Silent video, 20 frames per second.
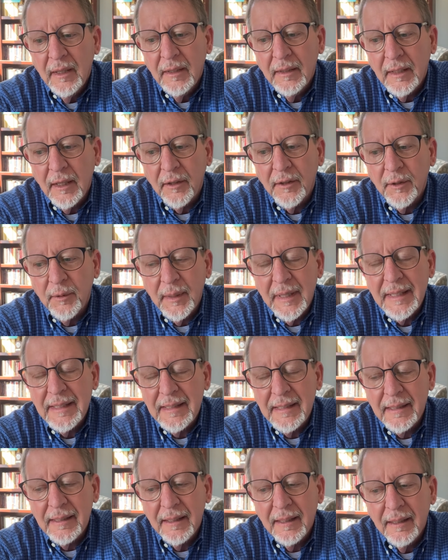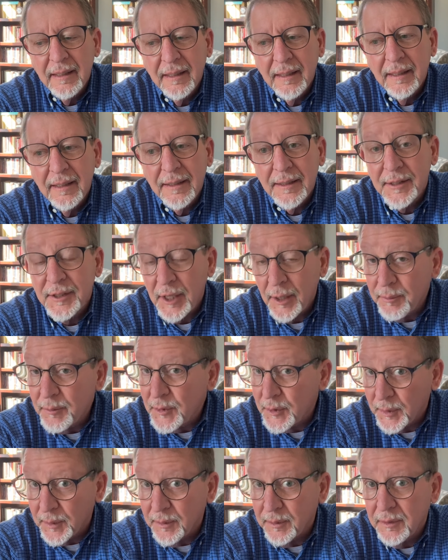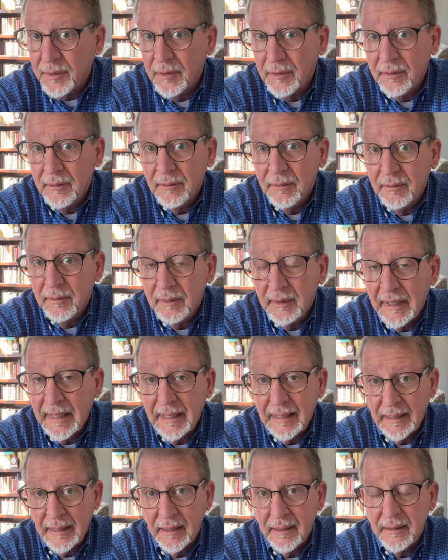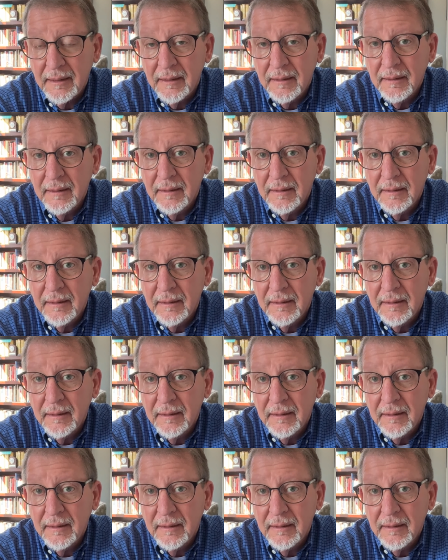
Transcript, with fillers: Now, there is some truth in it,